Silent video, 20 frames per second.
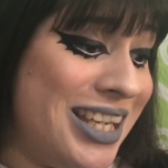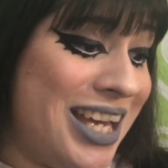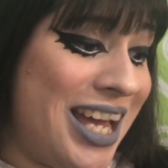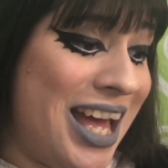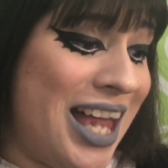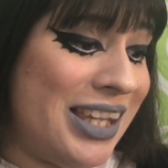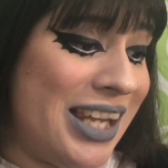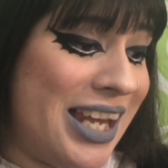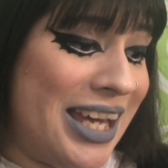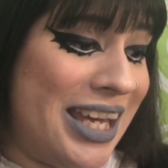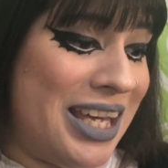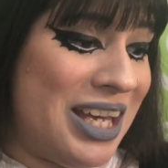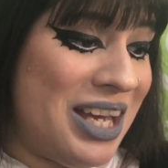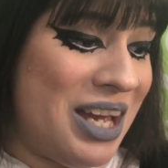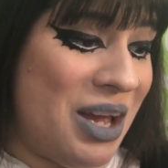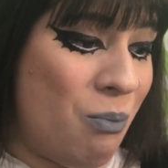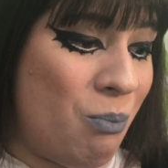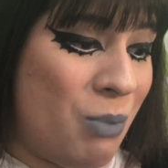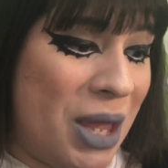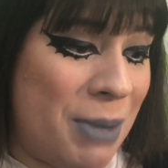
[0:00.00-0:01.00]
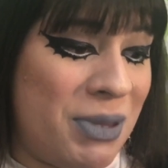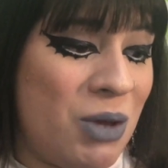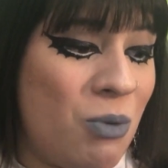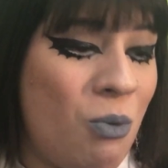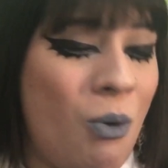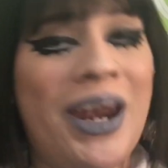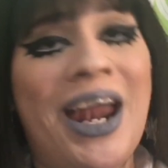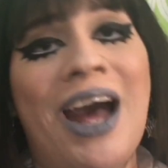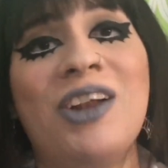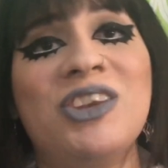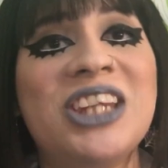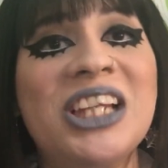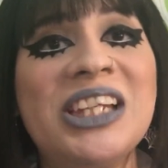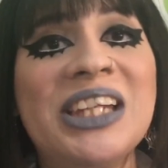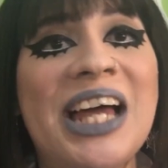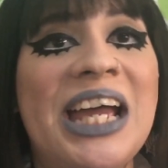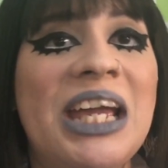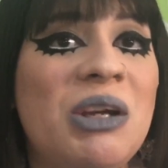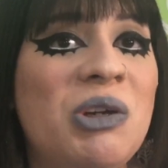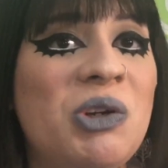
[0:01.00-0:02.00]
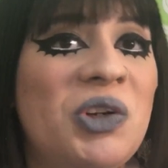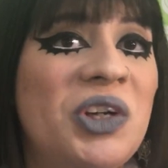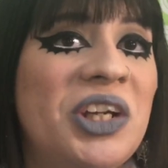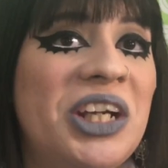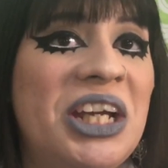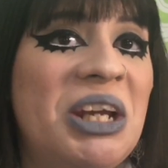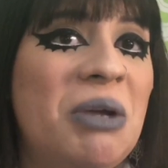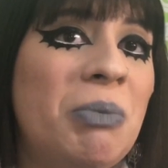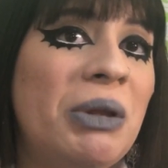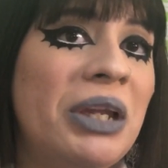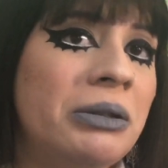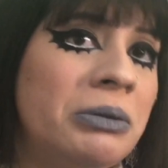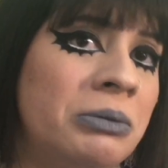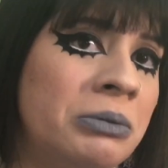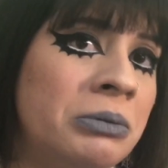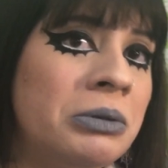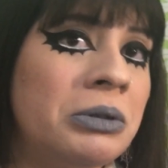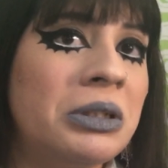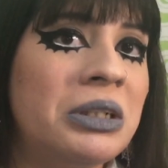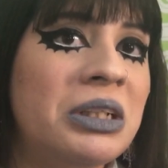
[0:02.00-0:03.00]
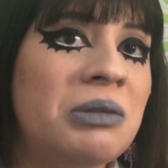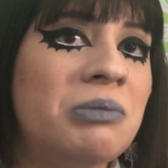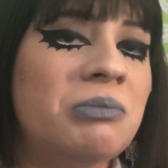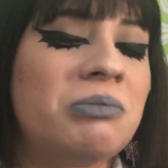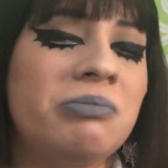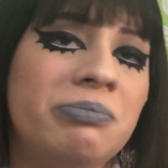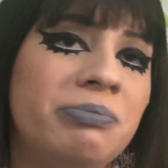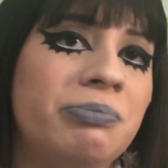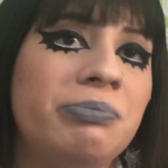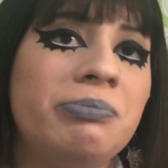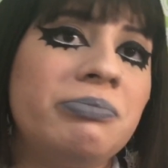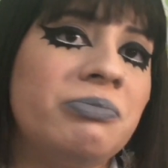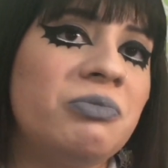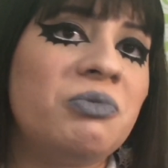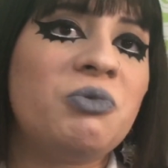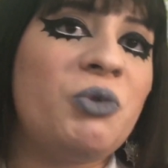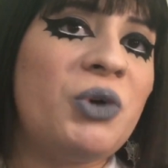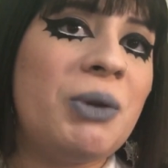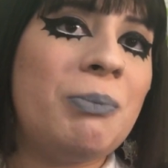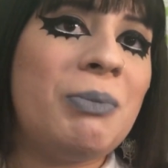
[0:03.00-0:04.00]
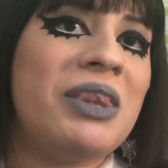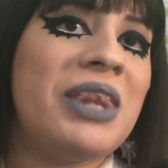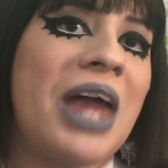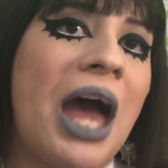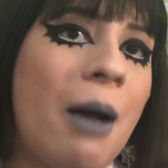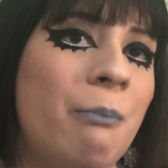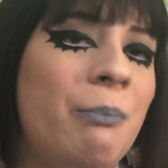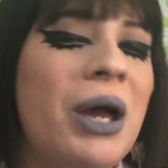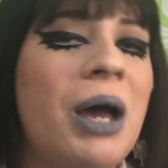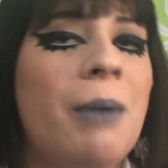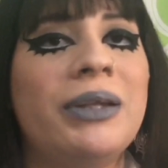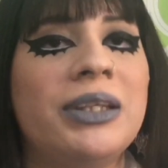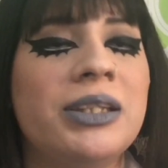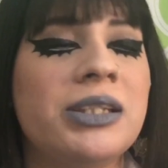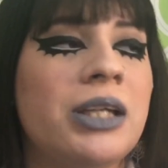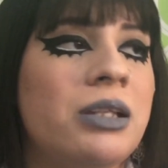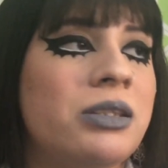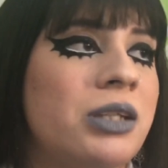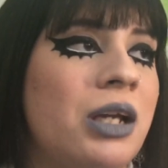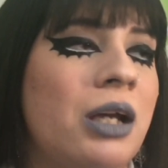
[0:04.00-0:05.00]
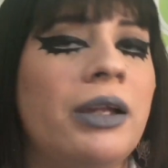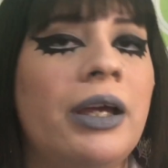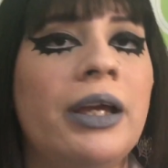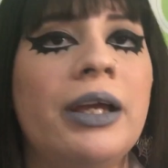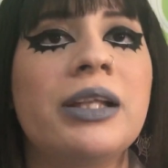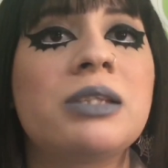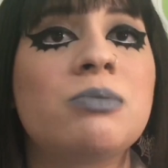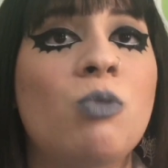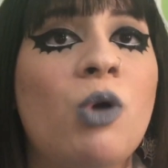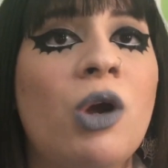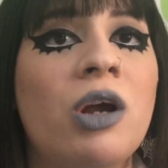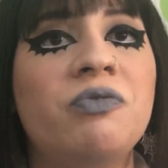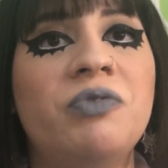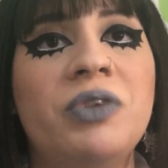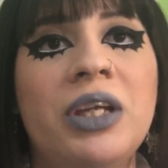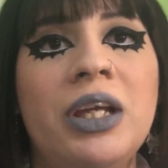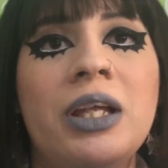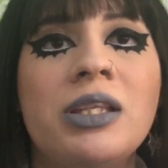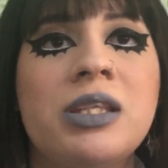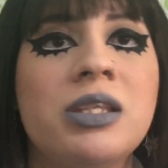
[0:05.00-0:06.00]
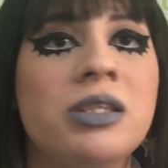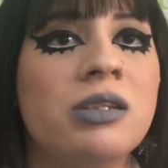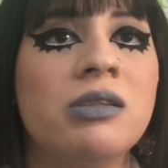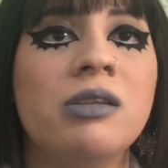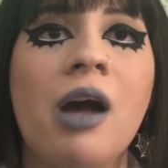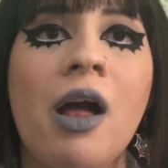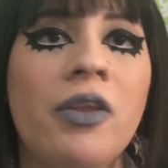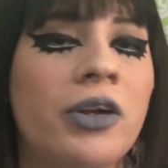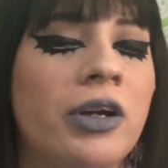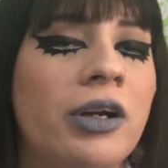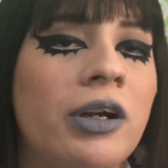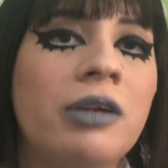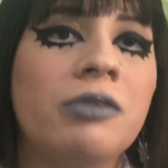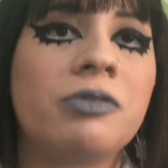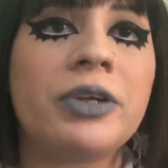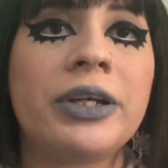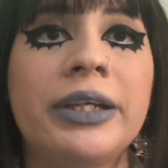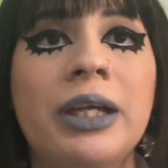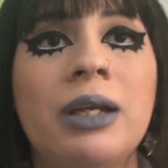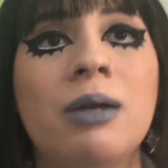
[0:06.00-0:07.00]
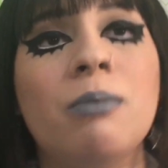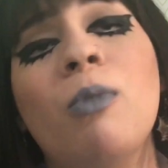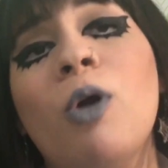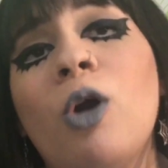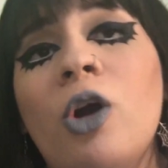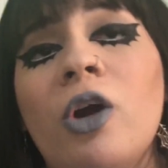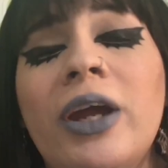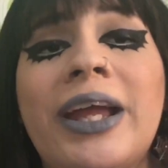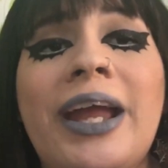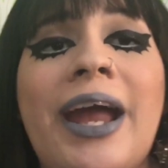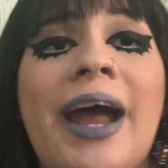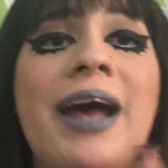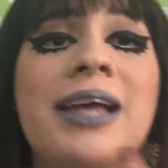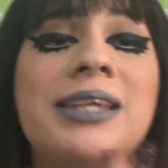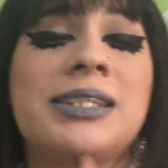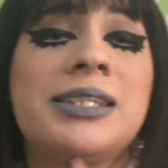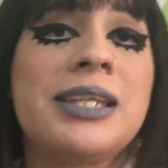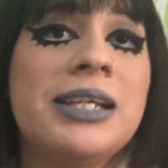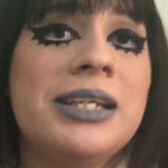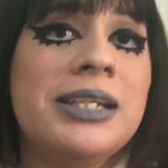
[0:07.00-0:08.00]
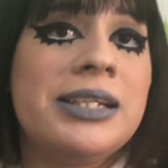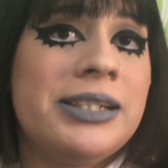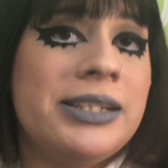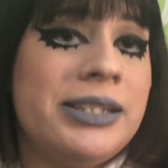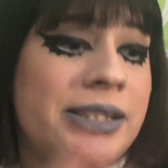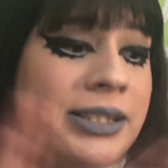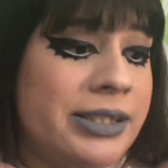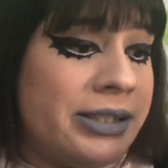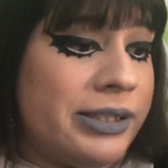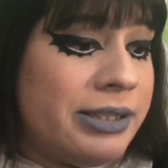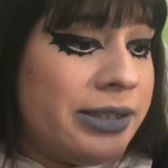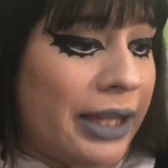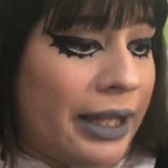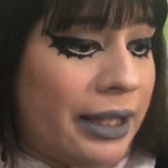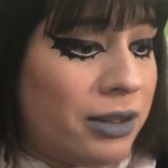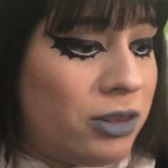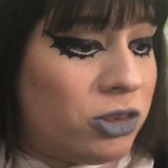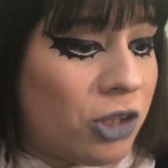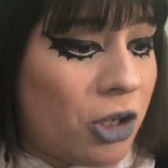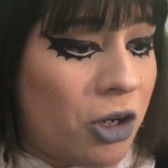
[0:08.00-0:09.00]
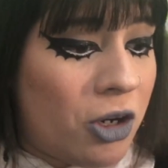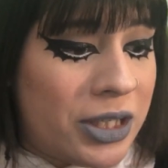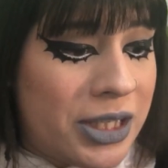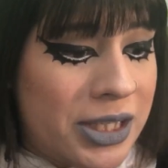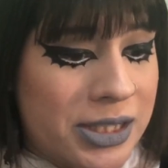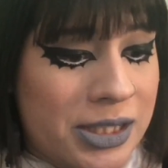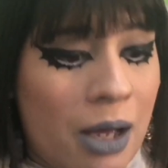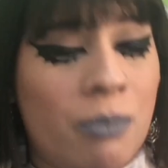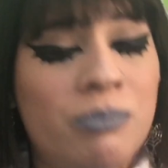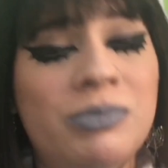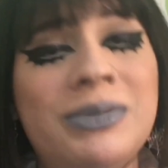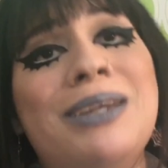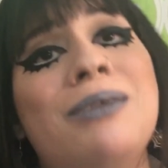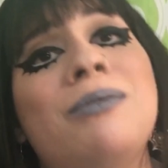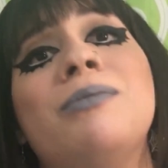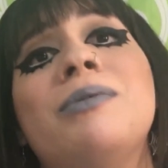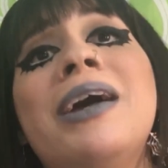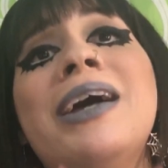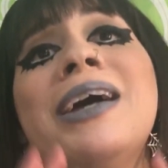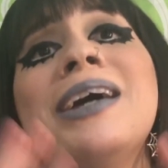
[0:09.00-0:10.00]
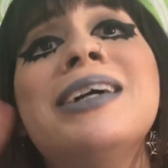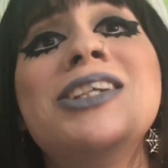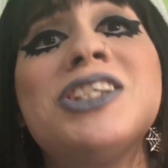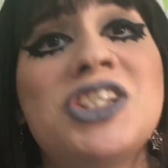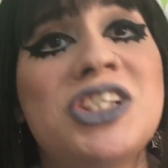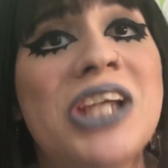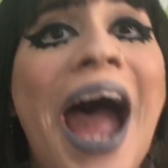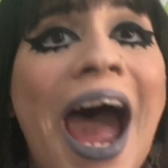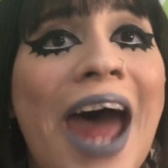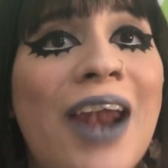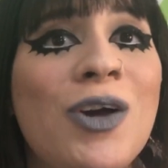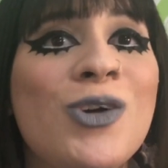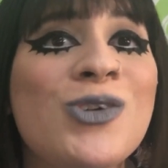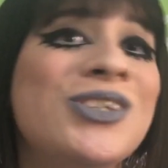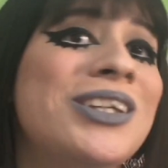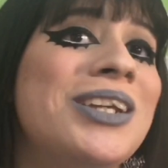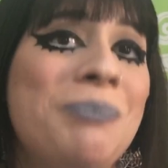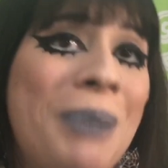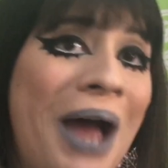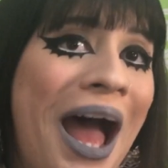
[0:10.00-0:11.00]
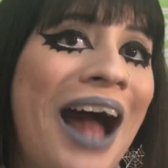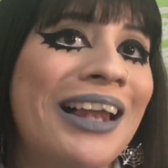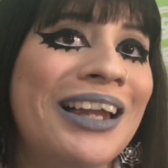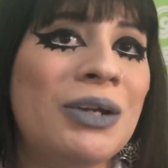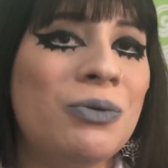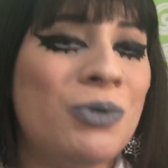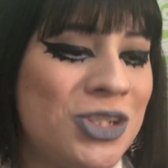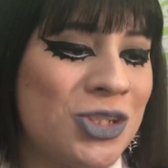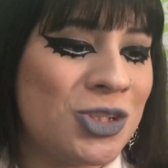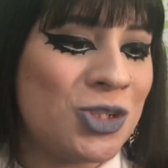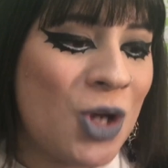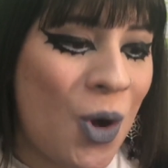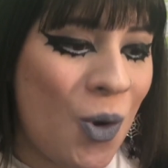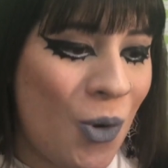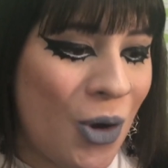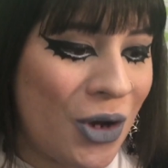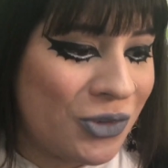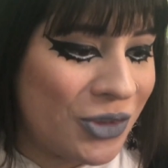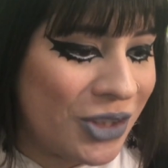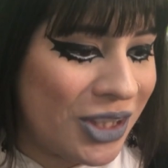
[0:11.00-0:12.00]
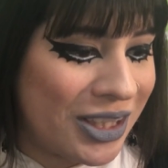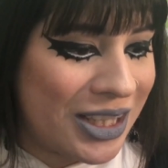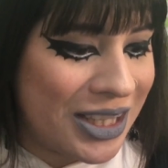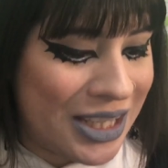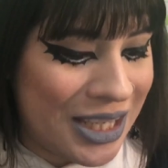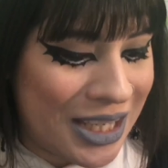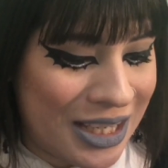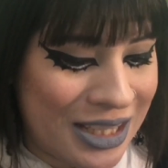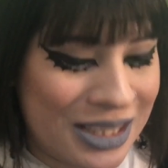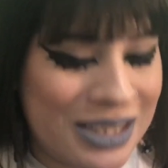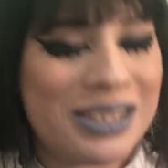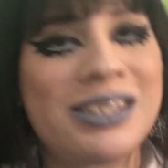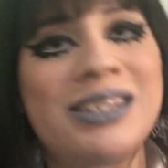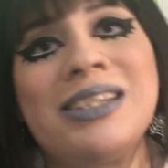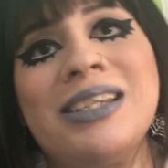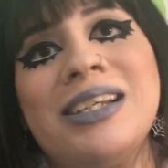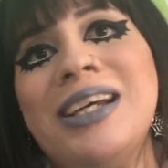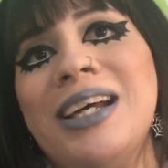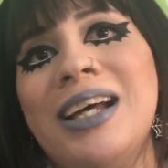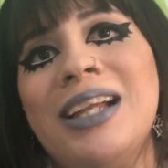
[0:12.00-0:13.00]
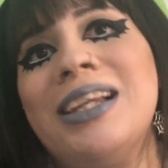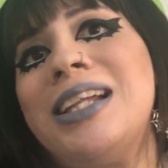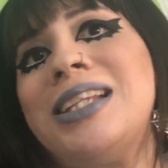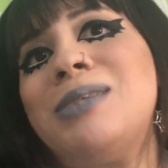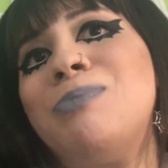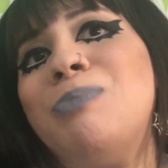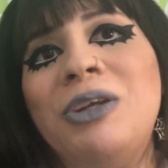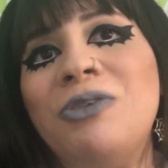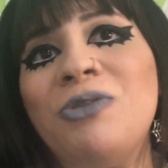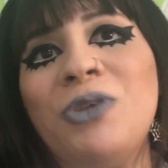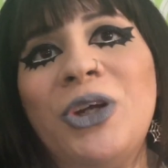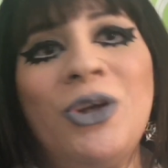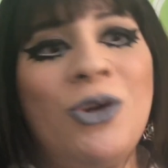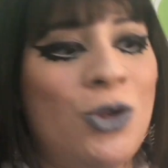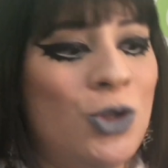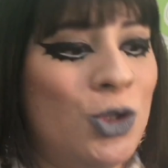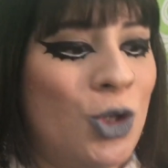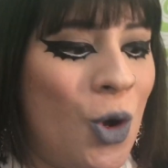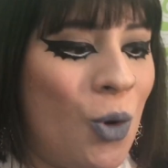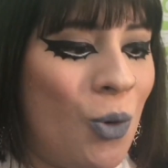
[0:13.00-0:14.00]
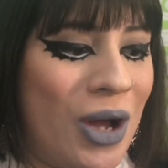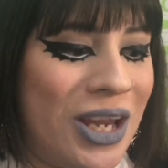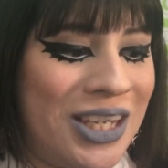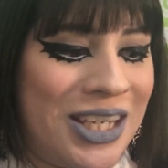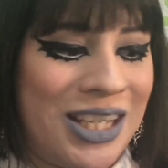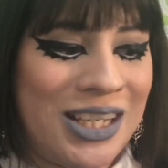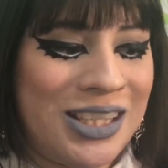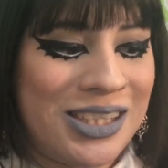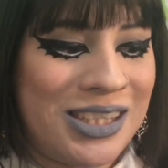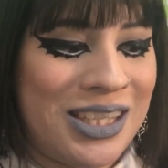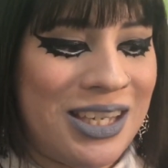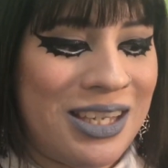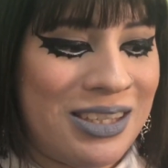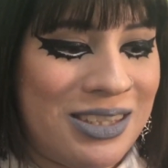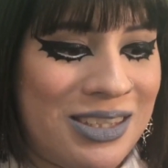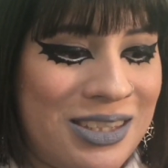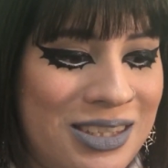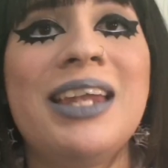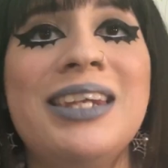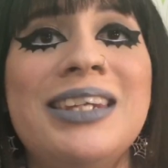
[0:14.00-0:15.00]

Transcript: Like, maybe without the lime green, be like, it wouldn't be that bad, but at the same time, like, it's Morphe, it's another freaking boring ass, like 30 something shadows in a palette, which no one really needs. Let's be real, no one needs this.